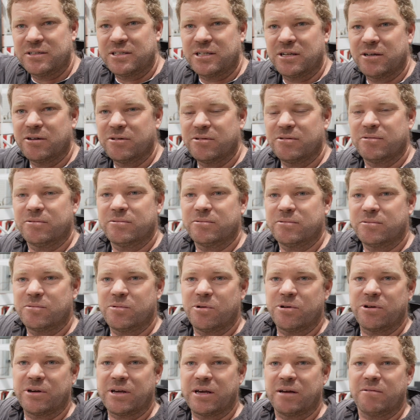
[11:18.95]
so we'll
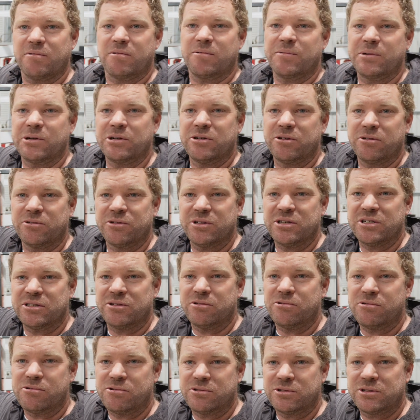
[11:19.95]
work out what we're going to do on these
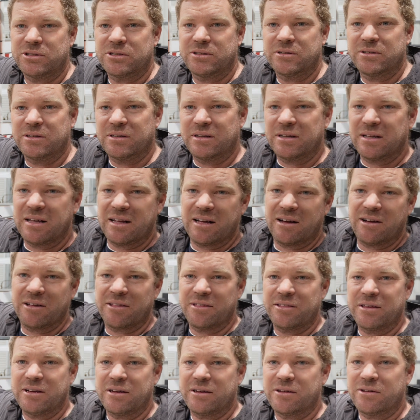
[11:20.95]
doors. I
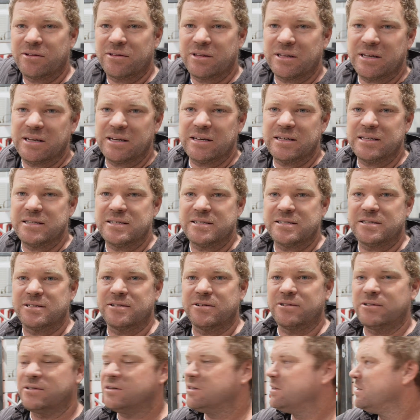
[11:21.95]
think the
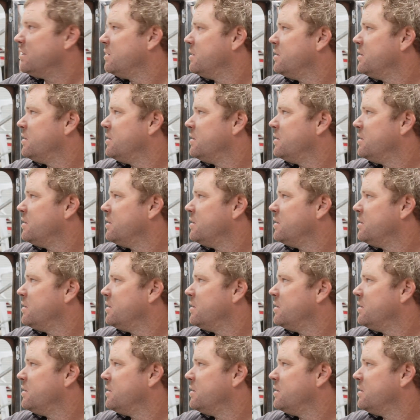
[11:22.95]
inside,